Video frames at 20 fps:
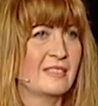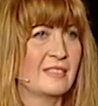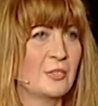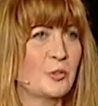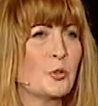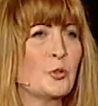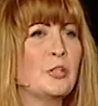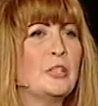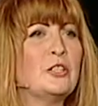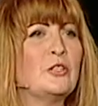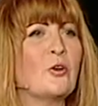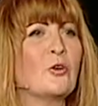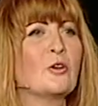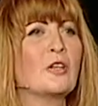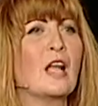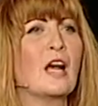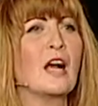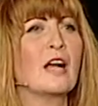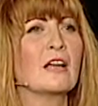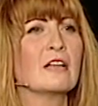ruined your
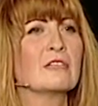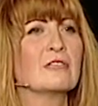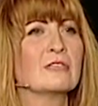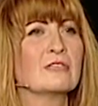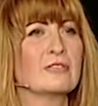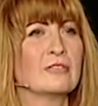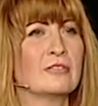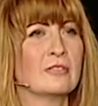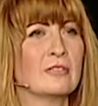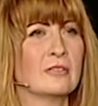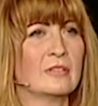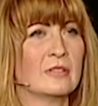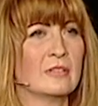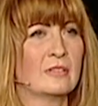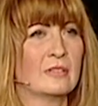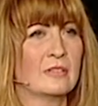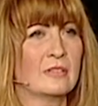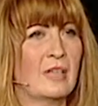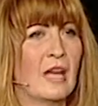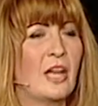life,
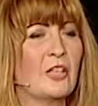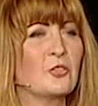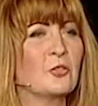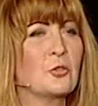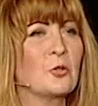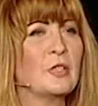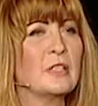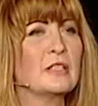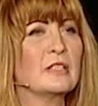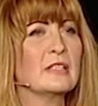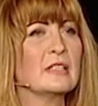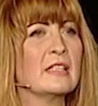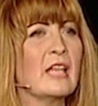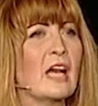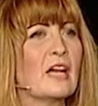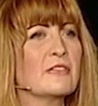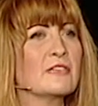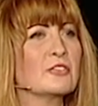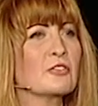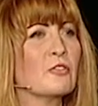and ruined the
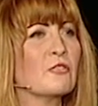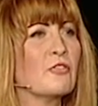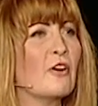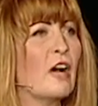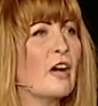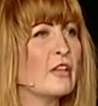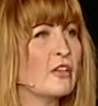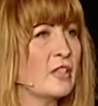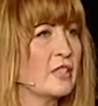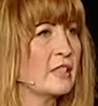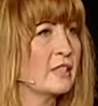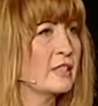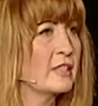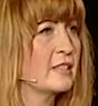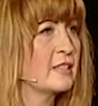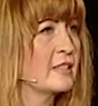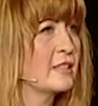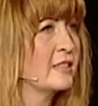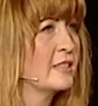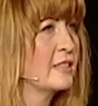lives of
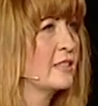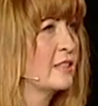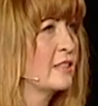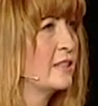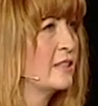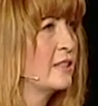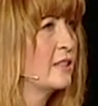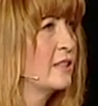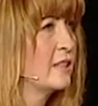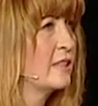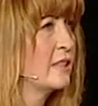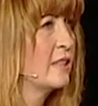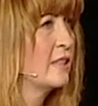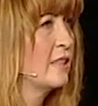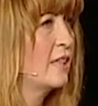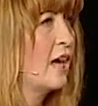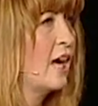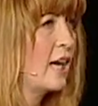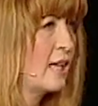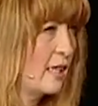others,
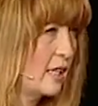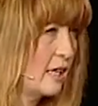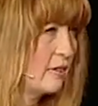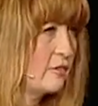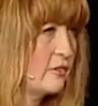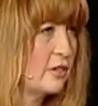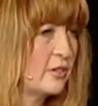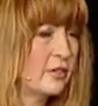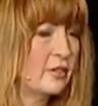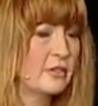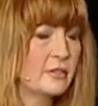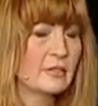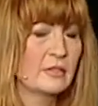I love you.